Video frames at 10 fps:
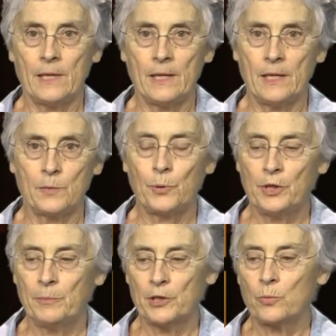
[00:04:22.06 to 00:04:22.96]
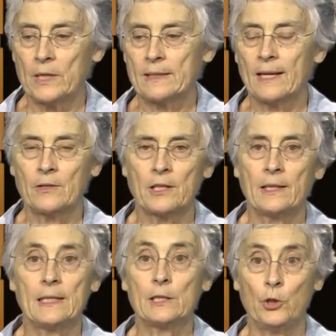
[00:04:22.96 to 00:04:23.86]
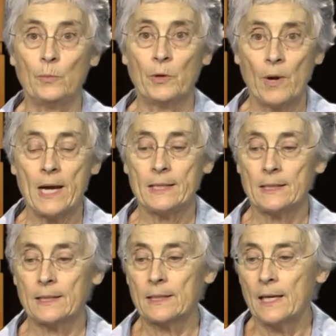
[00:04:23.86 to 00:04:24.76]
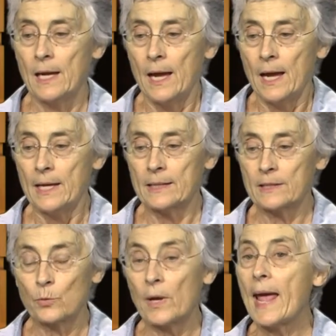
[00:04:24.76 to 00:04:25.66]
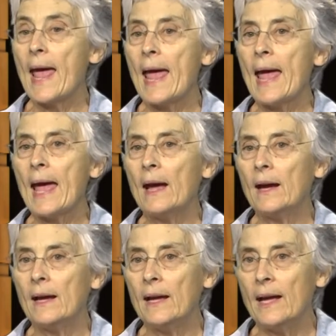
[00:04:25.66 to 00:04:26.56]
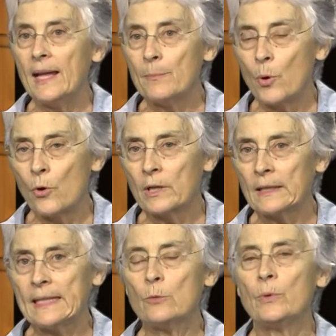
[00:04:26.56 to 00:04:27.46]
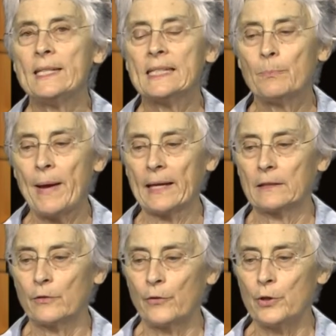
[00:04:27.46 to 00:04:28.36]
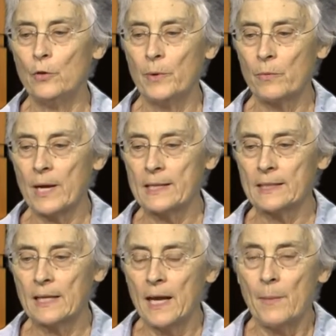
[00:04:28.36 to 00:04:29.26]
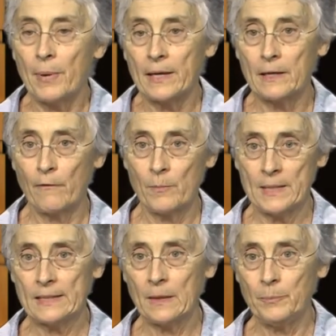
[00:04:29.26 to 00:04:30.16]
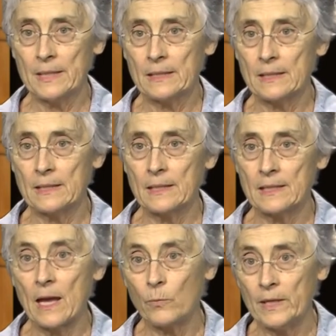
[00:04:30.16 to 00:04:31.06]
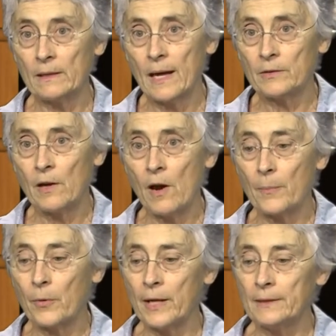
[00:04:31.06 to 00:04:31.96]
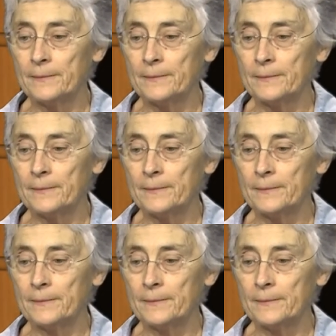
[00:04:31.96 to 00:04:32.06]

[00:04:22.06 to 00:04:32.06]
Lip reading: is pretty much what it sounds like. It's human rights. It's, importantly, respect for human rights by governments and businesses that we allow to operate.